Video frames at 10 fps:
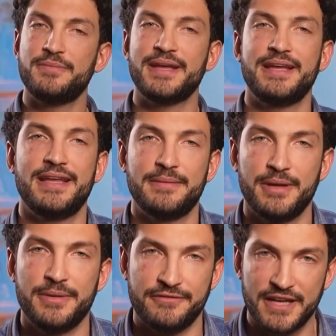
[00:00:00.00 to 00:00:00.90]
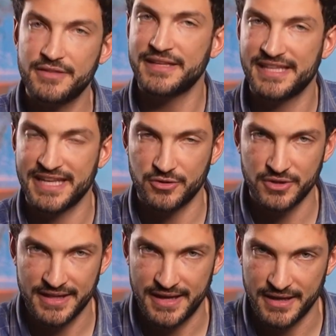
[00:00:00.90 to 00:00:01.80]
of nicotine may be found in the
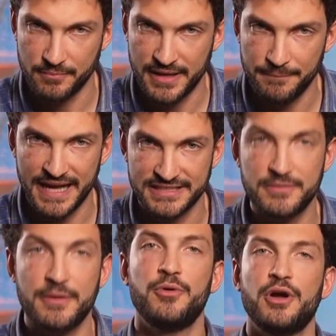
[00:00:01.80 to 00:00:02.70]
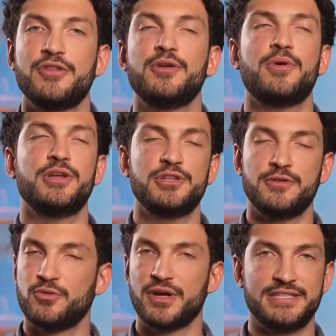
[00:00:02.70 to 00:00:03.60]
liquid, with a maximum concentration
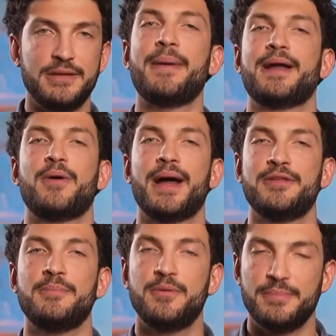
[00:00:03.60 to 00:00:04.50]
of 20 milligrams per